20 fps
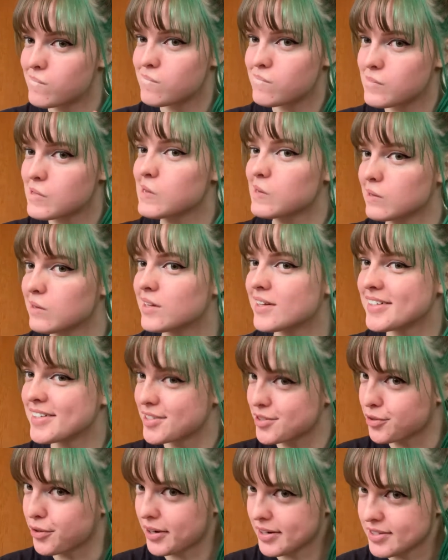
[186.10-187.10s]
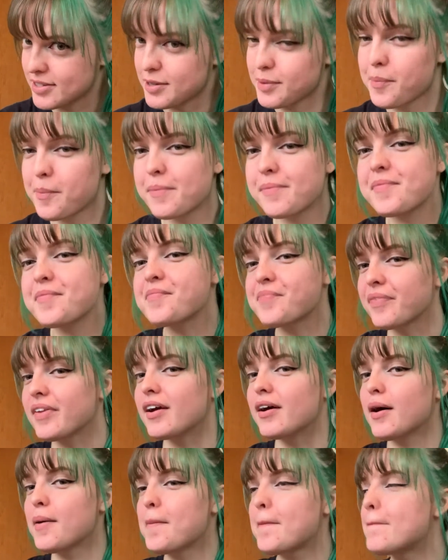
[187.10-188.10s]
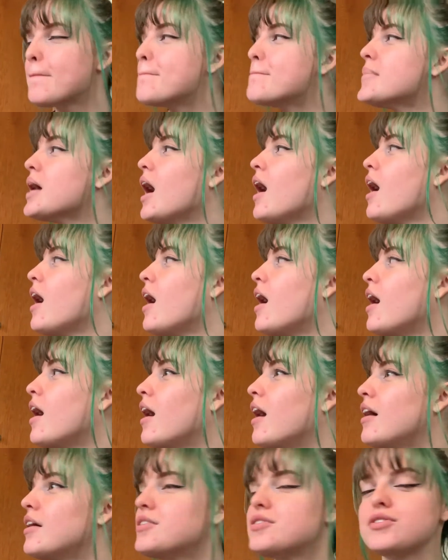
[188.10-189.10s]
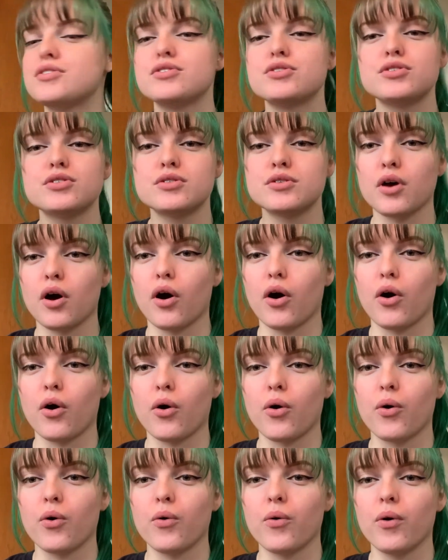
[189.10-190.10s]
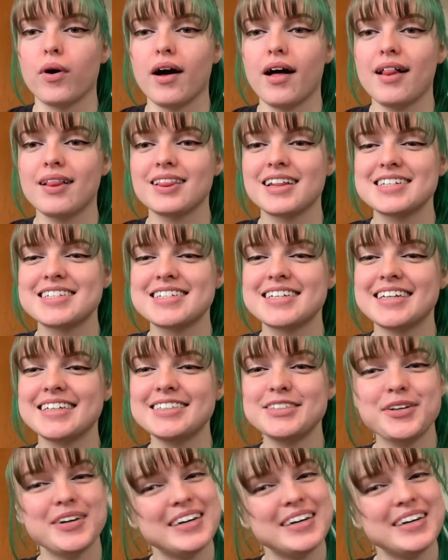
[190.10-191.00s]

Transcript: That is crazy. Yeah. So let's get into